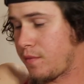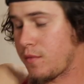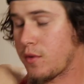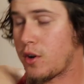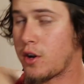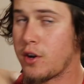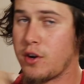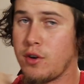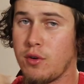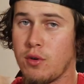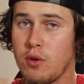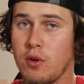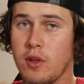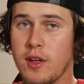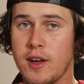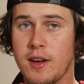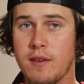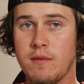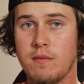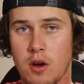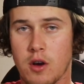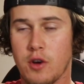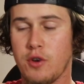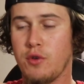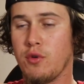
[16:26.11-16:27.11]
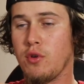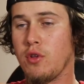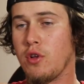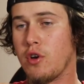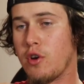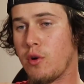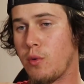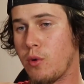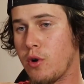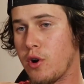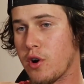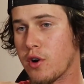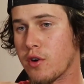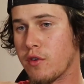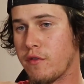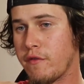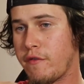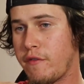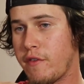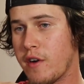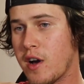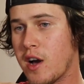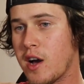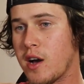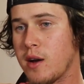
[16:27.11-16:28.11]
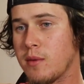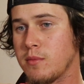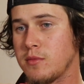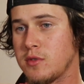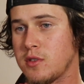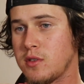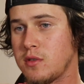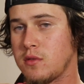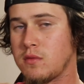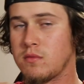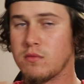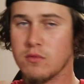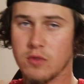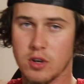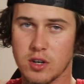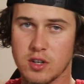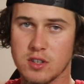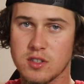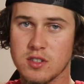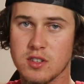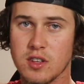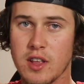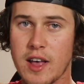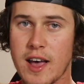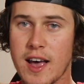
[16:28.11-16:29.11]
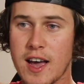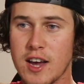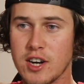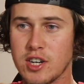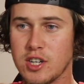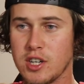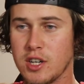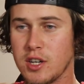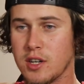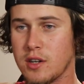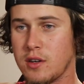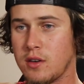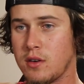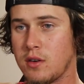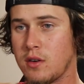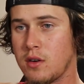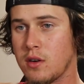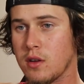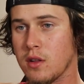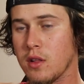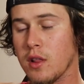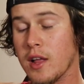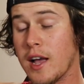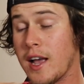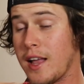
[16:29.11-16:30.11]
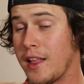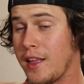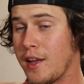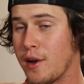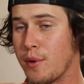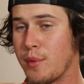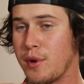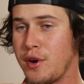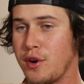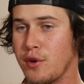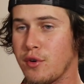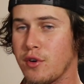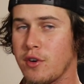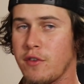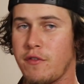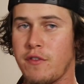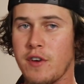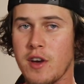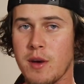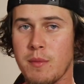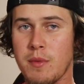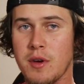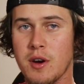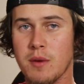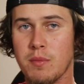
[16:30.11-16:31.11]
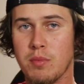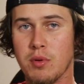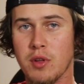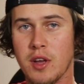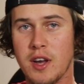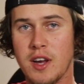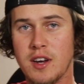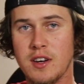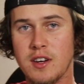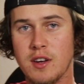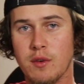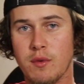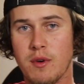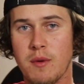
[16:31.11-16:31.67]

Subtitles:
I do all that. I do a lot of work on farms and like slashing, and lately I've been doing a fair bit of planting.